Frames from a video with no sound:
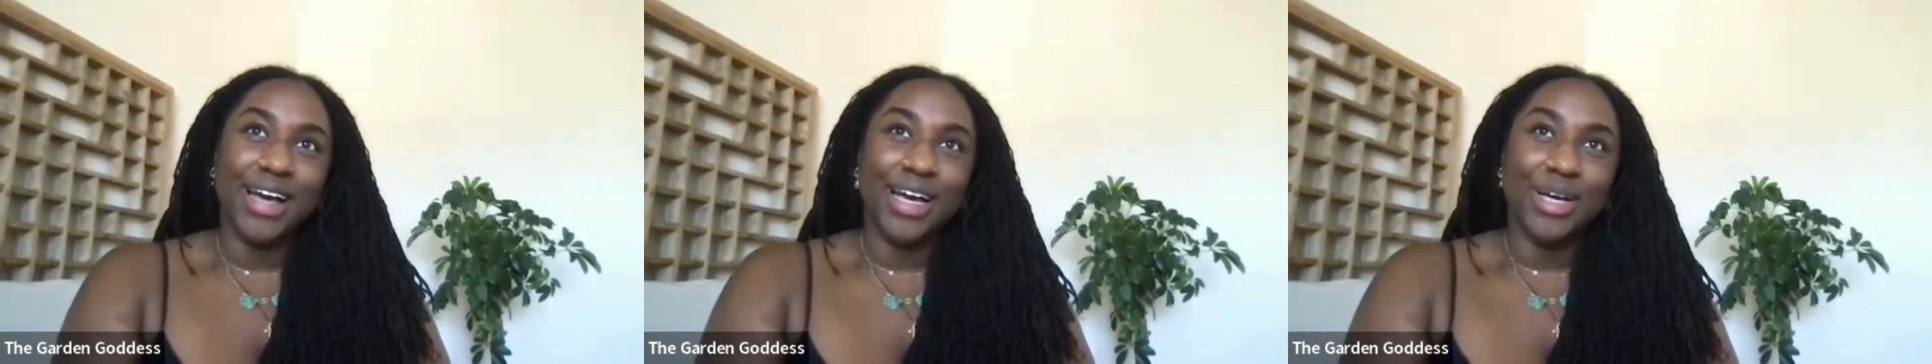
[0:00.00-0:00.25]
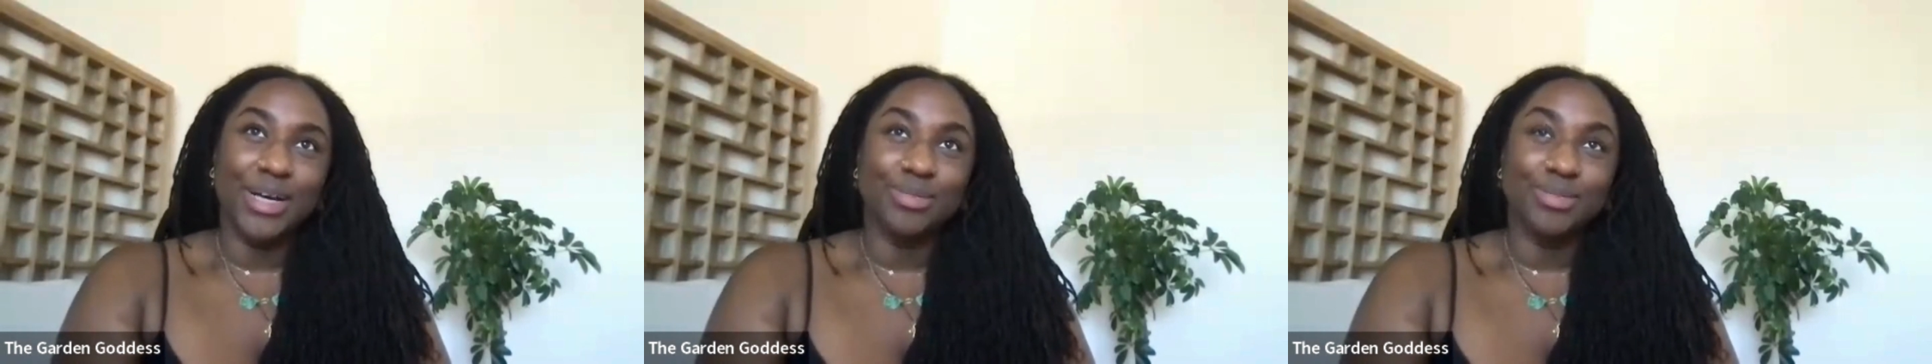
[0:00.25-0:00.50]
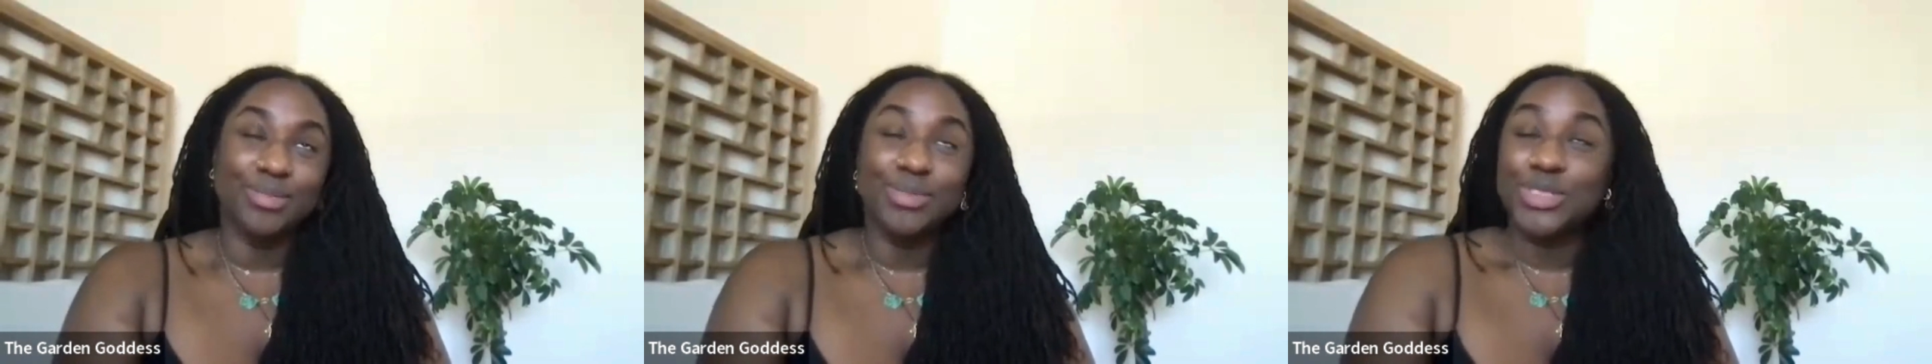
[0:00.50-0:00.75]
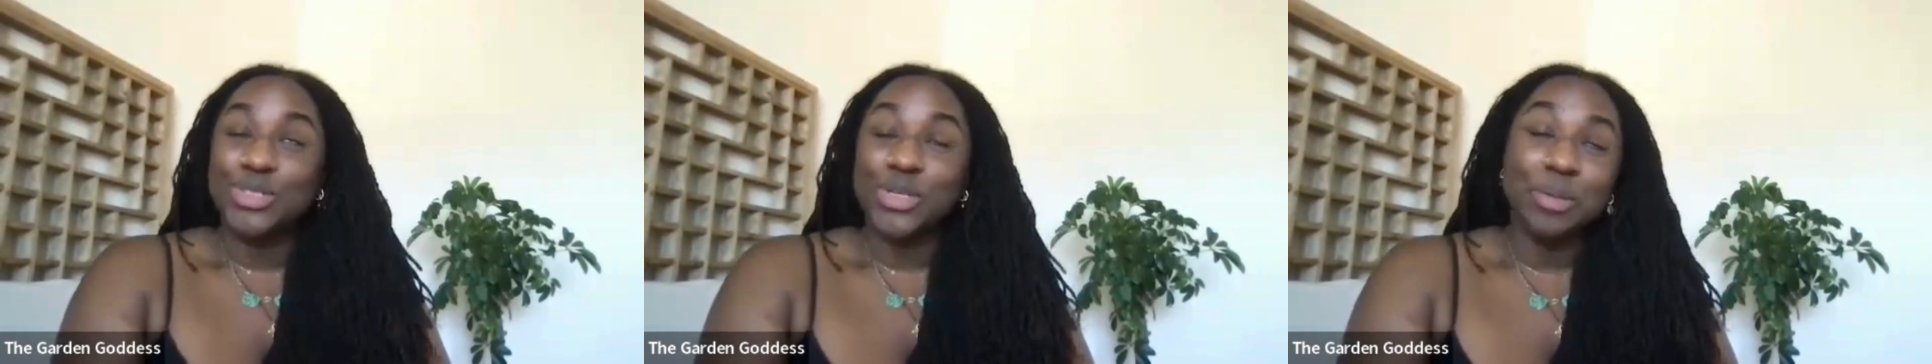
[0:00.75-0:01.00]

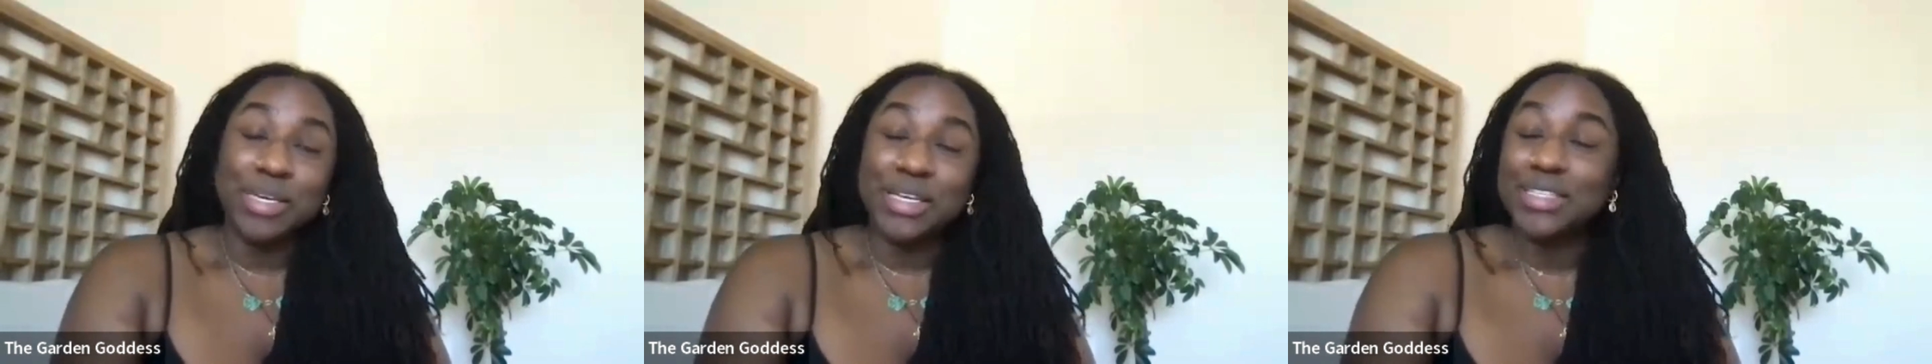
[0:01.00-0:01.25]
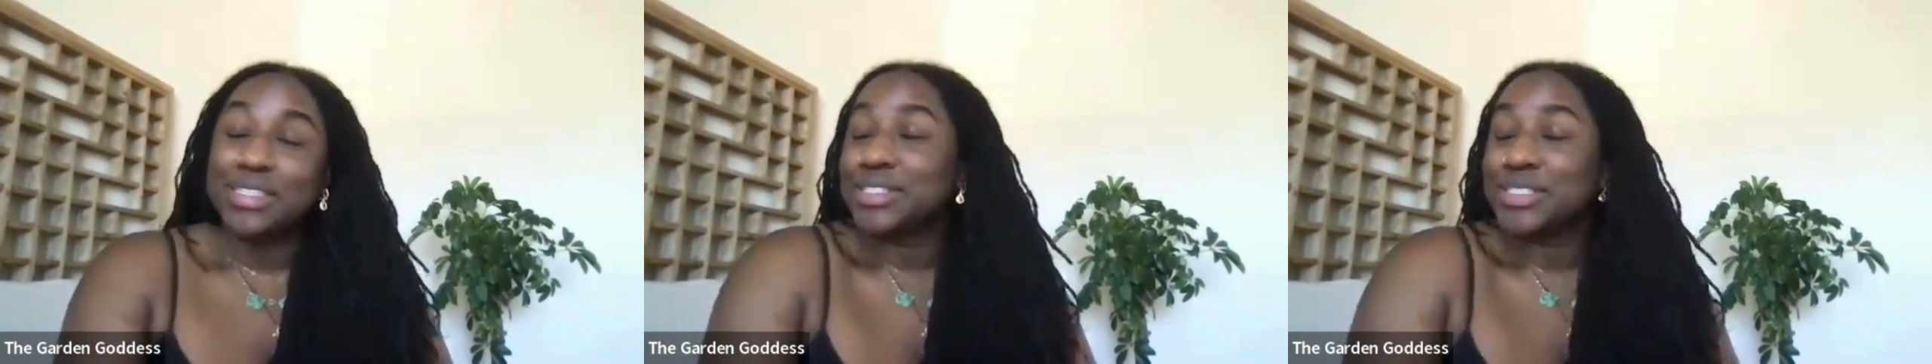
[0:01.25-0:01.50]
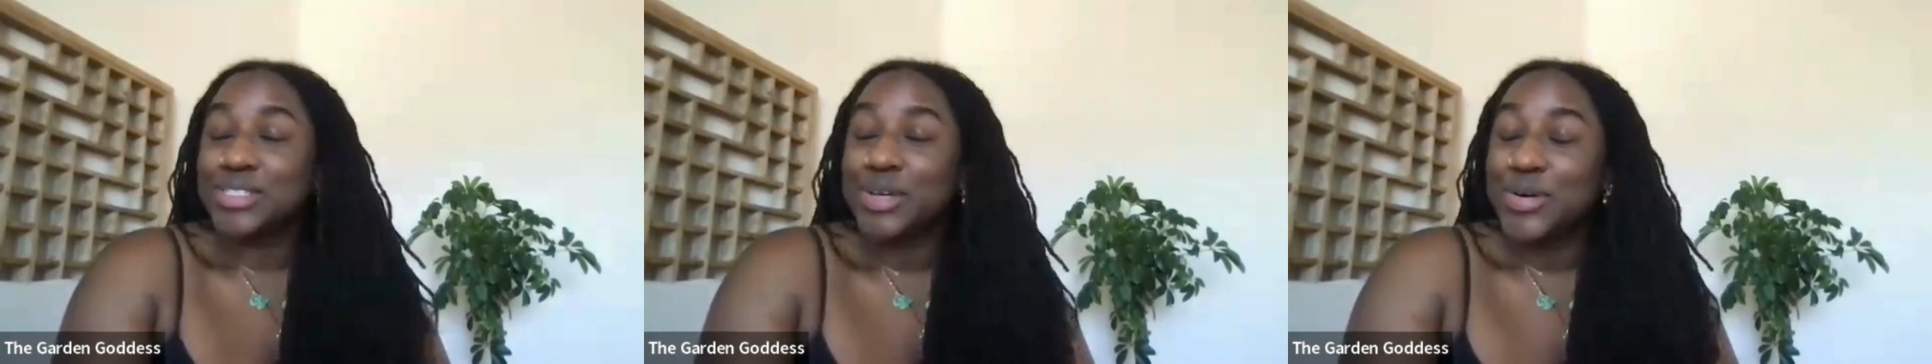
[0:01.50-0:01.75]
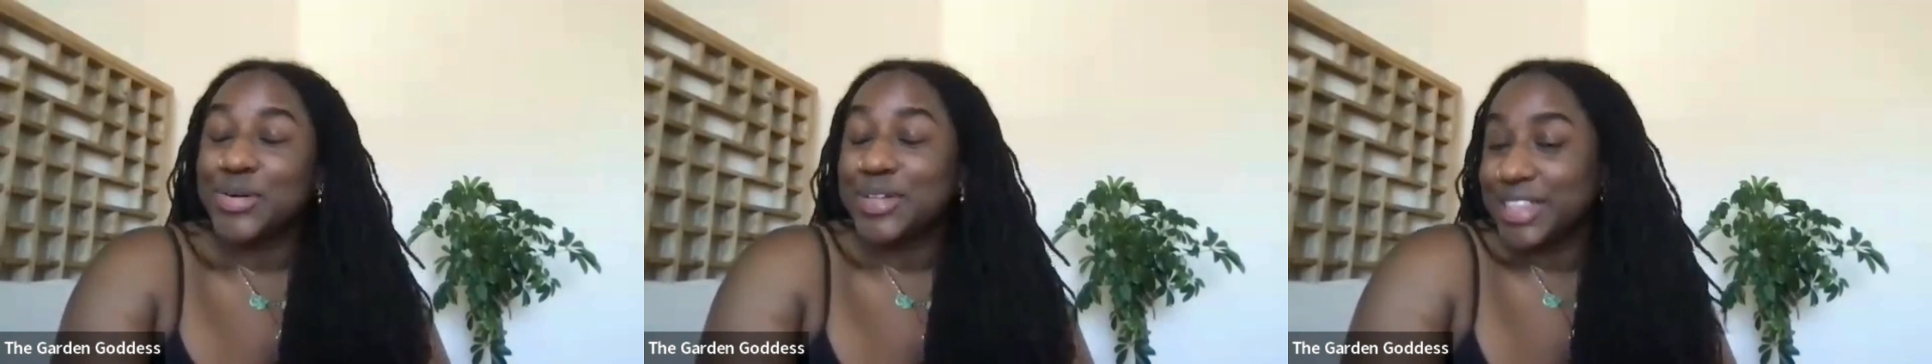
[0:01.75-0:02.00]
Join me.
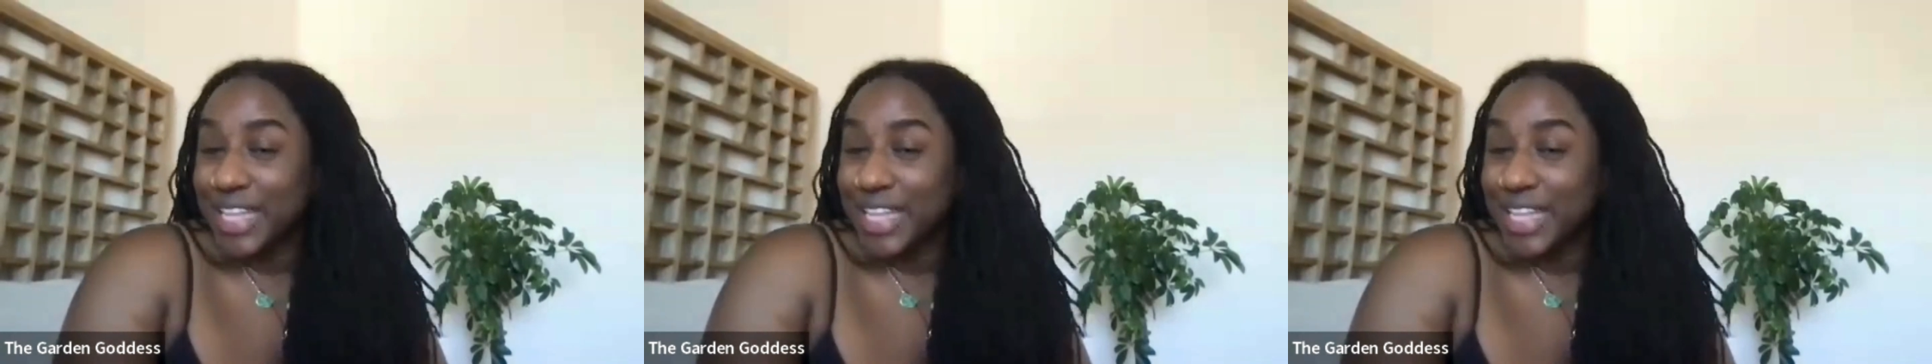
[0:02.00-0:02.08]
So